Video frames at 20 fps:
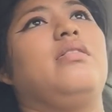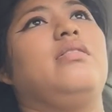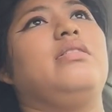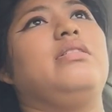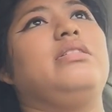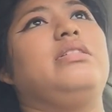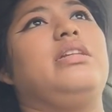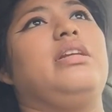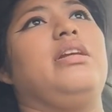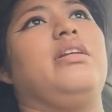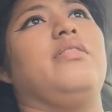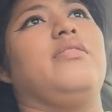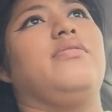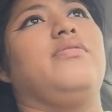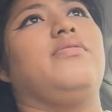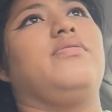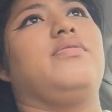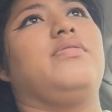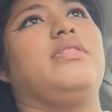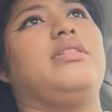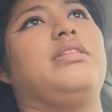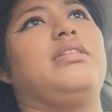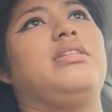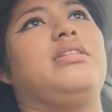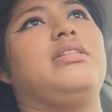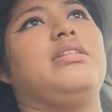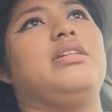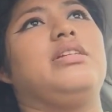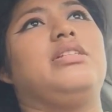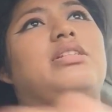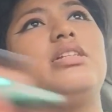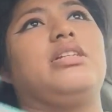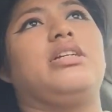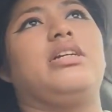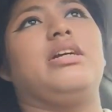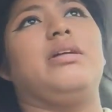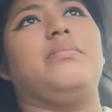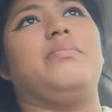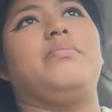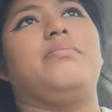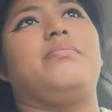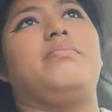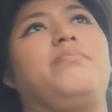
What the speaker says: Let's see if it's a good